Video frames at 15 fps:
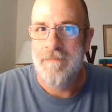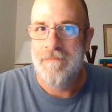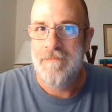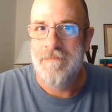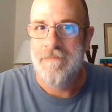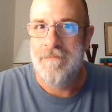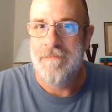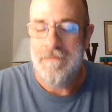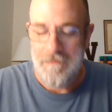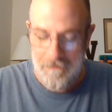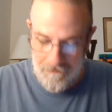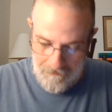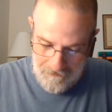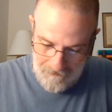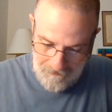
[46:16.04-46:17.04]

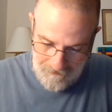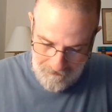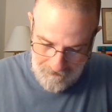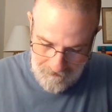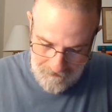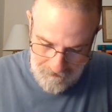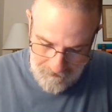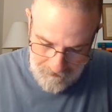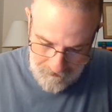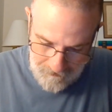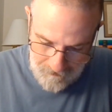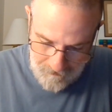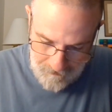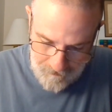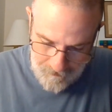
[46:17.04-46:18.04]

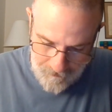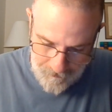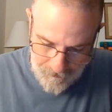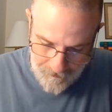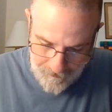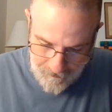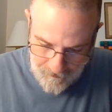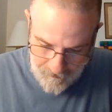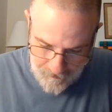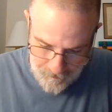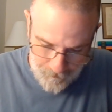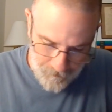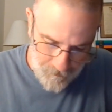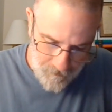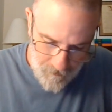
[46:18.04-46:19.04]

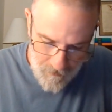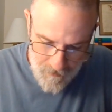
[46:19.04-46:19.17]
Nobody speaks.